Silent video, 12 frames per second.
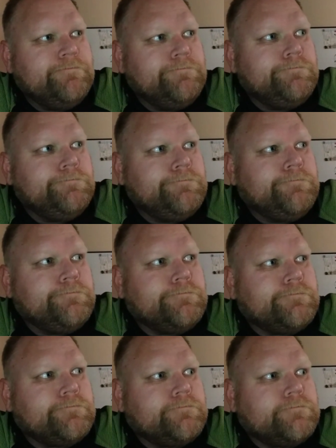
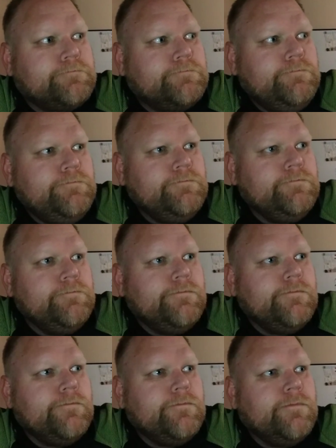
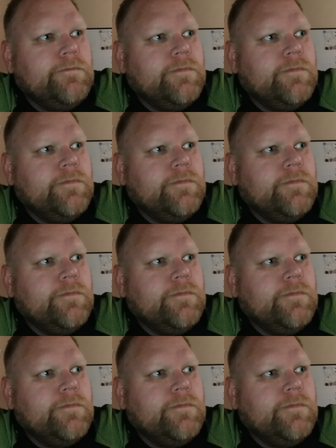Nobody speaks.